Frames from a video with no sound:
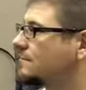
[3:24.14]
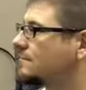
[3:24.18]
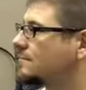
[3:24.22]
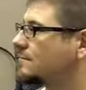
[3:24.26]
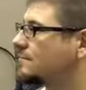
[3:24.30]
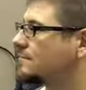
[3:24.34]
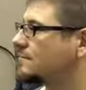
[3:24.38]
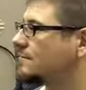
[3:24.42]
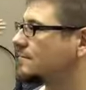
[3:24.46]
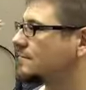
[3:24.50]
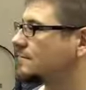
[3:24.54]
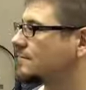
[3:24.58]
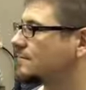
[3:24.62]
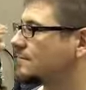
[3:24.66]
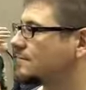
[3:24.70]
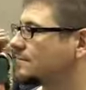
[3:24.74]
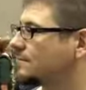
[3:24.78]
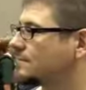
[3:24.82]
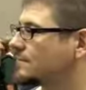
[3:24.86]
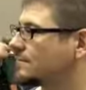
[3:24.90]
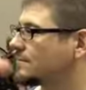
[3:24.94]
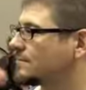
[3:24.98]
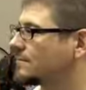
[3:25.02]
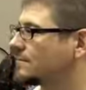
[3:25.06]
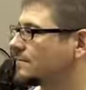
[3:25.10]

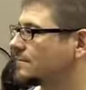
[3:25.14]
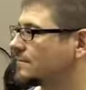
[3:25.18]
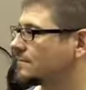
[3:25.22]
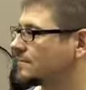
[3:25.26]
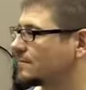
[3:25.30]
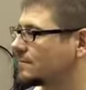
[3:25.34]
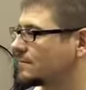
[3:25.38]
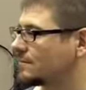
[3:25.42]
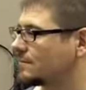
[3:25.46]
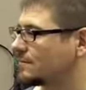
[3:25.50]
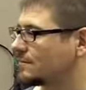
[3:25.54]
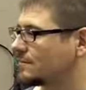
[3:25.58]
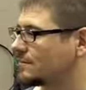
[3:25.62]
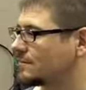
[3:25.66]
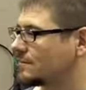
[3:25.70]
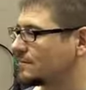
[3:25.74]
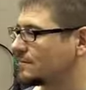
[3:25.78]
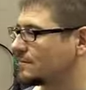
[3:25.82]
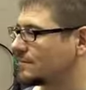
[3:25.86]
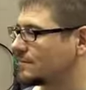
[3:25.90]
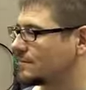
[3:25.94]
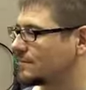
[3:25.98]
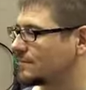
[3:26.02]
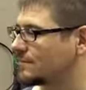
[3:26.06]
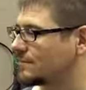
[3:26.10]

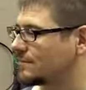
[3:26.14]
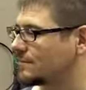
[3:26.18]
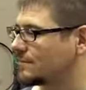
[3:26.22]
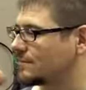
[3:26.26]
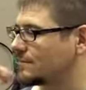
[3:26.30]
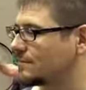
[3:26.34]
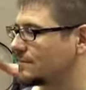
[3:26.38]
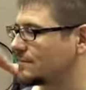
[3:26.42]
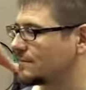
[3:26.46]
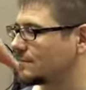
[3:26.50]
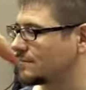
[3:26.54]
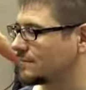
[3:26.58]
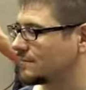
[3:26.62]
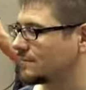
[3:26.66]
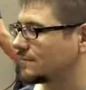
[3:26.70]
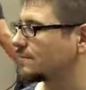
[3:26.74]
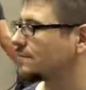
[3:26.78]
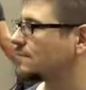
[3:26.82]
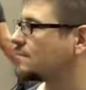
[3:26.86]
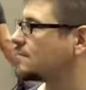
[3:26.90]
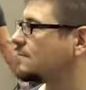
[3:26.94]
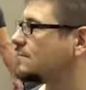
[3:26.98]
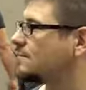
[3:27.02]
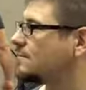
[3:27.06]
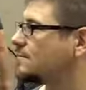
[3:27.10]

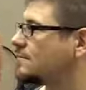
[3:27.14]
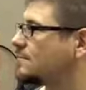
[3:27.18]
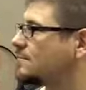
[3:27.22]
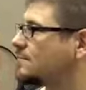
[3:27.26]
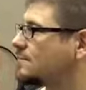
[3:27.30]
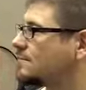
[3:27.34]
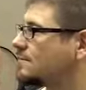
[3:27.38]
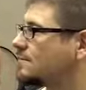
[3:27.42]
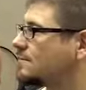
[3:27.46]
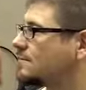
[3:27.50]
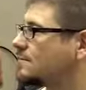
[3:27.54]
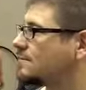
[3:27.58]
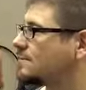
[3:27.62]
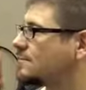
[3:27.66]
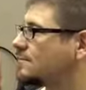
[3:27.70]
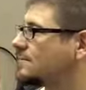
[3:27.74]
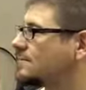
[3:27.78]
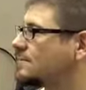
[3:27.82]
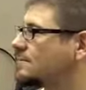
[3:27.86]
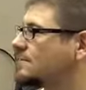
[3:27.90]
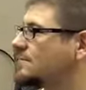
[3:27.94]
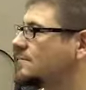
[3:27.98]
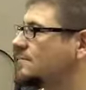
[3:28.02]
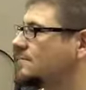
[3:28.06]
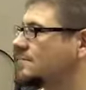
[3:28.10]

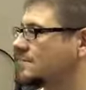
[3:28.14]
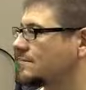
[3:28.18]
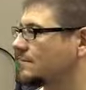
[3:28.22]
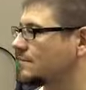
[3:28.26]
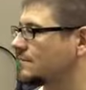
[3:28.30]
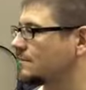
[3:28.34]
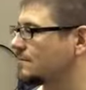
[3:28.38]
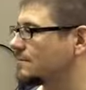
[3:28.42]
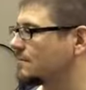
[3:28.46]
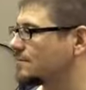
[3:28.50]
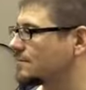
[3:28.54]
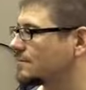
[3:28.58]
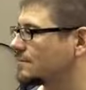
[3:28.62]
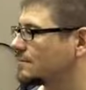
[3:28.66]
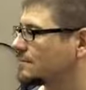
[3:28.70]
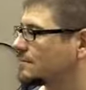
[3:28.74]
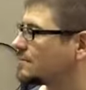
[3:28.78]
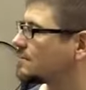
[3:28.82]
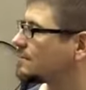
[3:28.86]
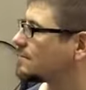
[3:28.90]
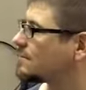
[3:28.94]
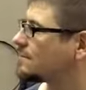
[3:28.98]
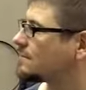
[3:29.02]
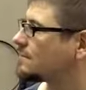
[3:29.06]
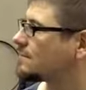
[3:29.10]

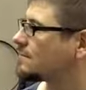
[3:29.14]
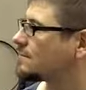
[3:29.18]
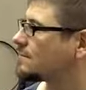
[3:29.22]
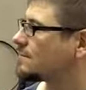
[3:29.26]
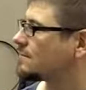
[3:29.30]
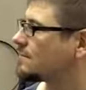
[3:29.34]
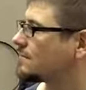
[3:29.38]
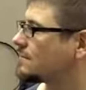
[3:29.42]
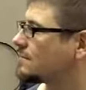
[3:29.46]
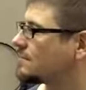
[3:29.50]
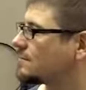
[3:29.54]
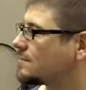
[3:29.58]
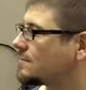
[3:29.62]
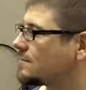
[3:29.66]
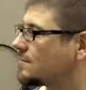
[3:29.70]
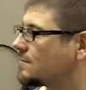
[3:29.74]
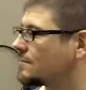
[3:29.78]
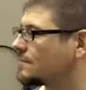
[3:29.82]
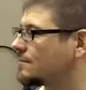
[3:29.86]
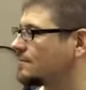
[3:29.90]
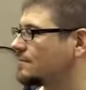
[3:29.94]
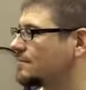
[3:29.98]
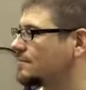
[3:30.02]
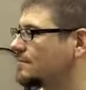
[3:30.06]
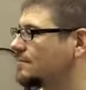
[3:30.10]

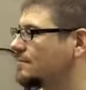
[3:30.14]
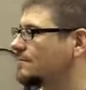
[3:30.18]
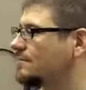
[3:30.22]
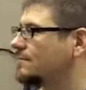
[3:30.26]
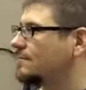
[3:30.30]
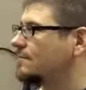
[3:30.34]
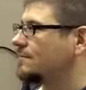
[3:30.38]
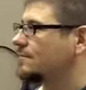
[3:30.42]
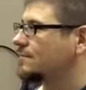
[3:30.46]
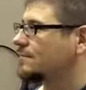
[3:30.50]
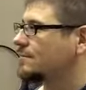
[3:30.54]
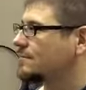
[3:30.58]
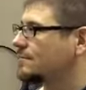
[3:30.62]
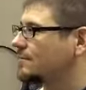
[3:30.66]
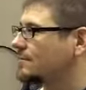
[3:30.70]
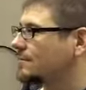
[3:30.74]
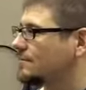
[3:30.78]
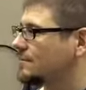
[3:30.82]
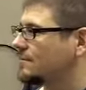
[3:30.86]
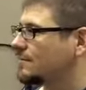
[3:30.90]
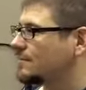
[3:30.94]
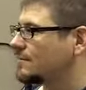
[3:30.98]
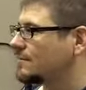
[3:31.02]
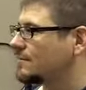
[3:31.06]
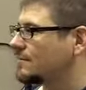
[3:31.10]

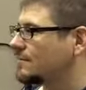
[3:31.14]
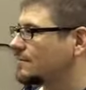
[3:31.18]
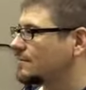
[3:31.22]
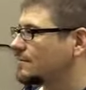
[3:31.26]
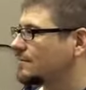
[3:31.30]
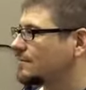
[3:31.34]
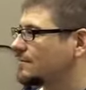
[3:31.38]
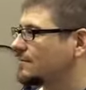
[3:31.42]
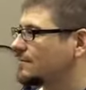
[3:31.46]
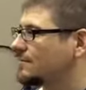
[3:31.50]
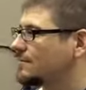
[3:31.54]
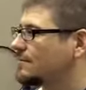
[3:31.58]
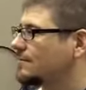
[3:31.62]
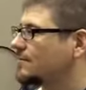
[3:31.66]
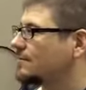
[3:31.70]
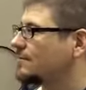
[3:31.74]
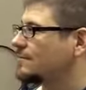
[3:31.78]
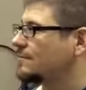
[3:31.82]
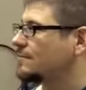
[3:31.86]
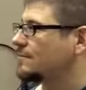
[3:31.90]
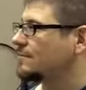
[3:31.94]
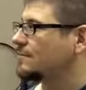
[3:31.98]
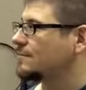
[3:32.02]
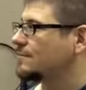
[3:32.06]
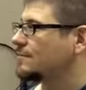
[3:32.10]
[no speech]